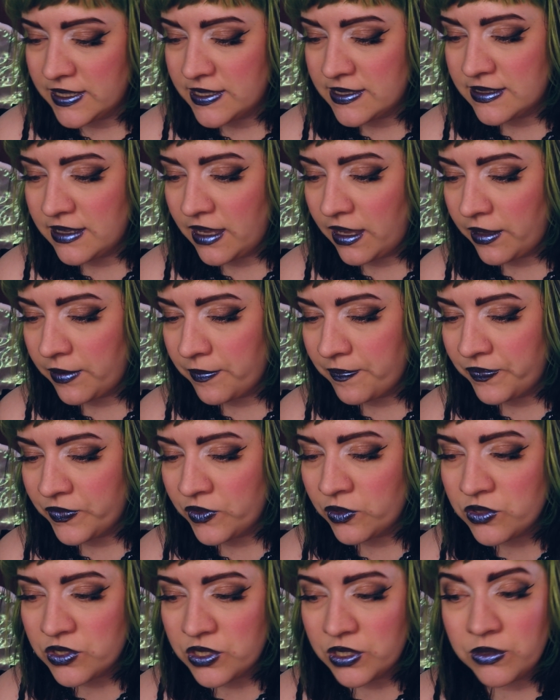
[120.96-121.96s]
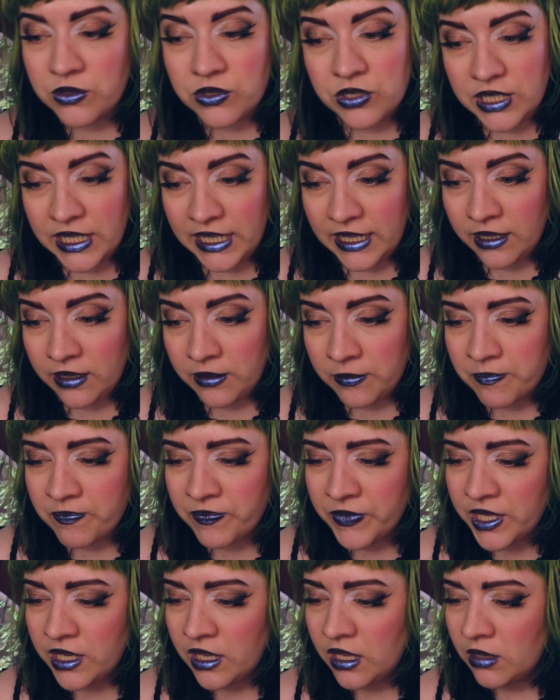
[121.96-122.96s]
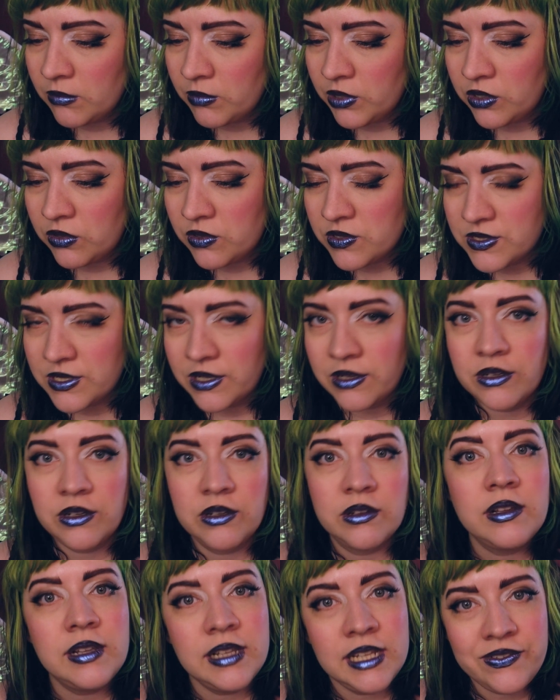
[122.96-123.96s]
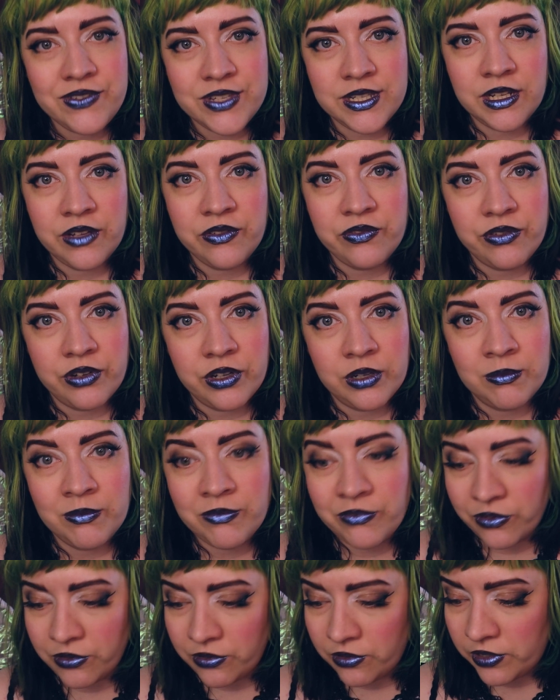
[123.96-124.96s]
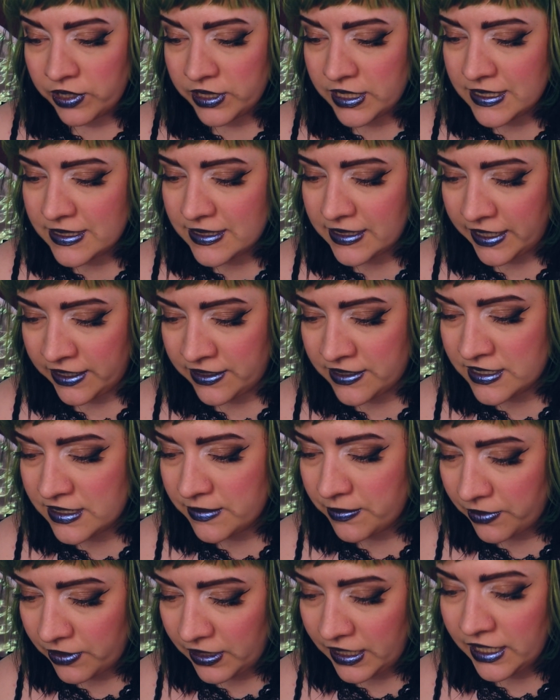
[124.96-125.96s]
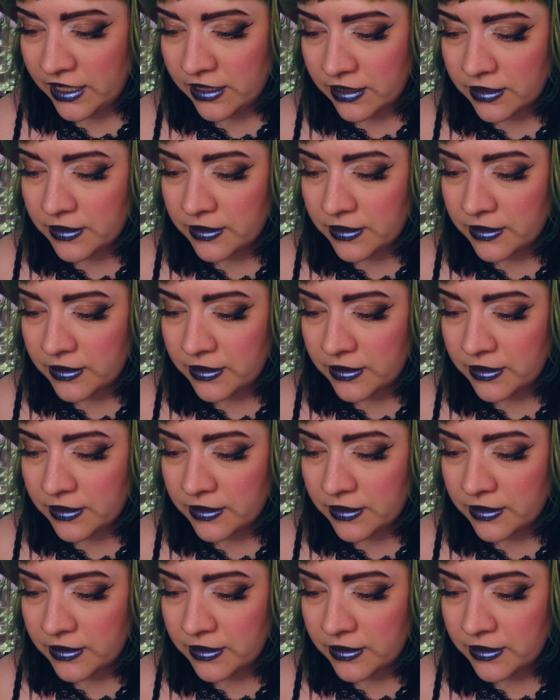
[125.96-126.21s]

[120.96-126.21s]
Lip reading: it's not too sheer, but also leaves enough room for the skin to breathe.